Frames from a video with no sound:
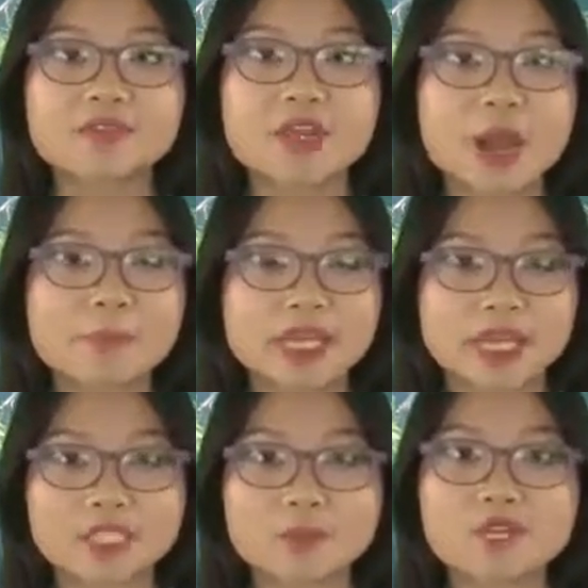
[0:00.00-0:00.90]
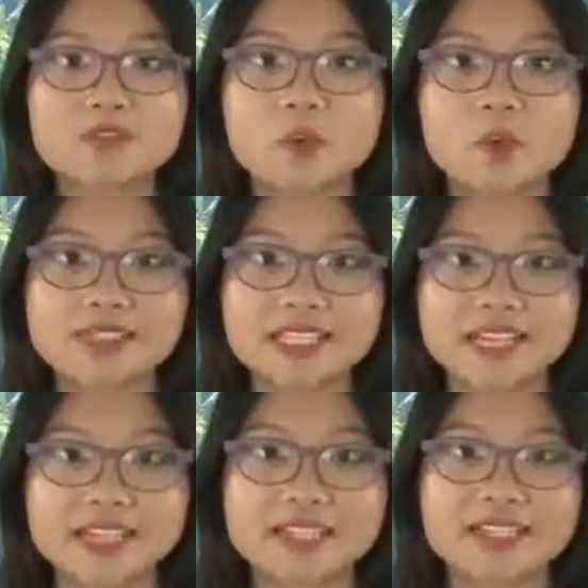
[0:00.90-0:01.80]
Put your left hand behind your
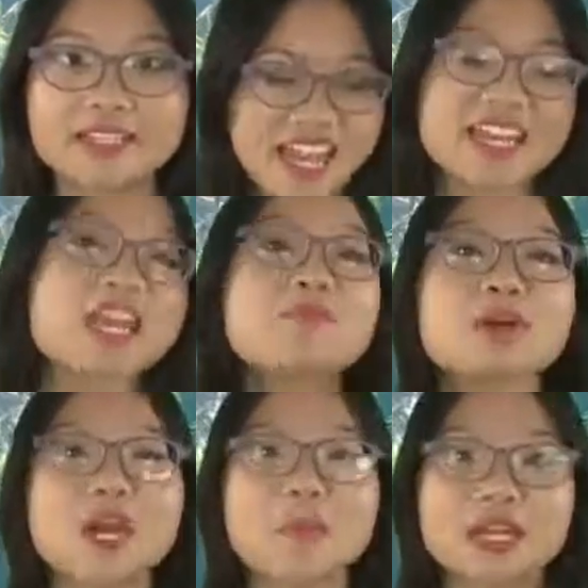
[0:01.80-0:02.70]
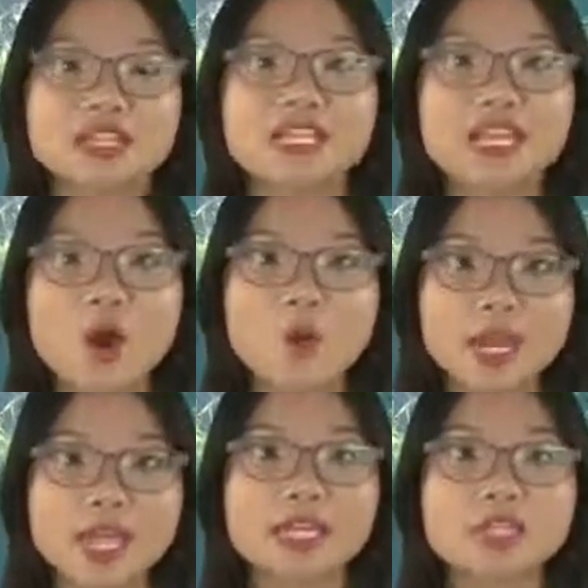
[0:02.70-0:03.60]
head. Your right hand can rest
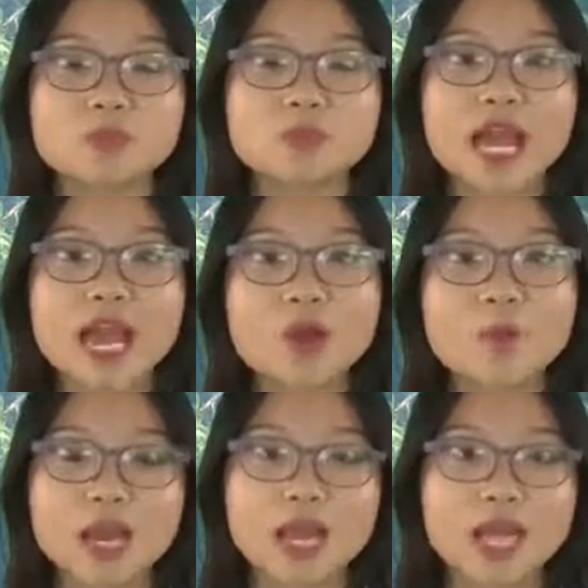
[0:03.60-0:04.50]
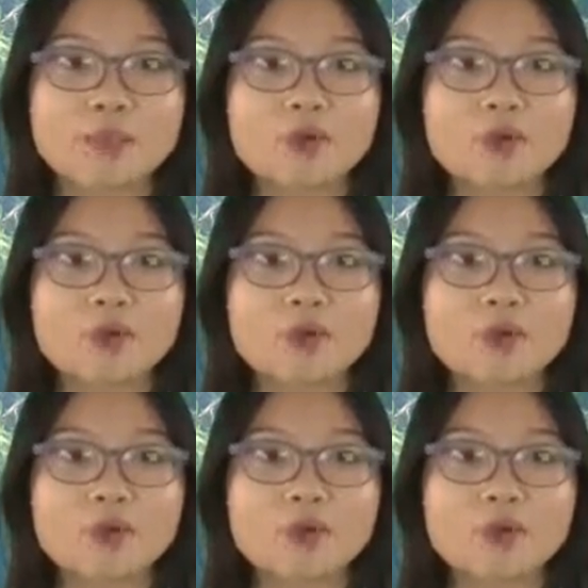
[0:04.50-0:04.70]
wherever you feel comfortable.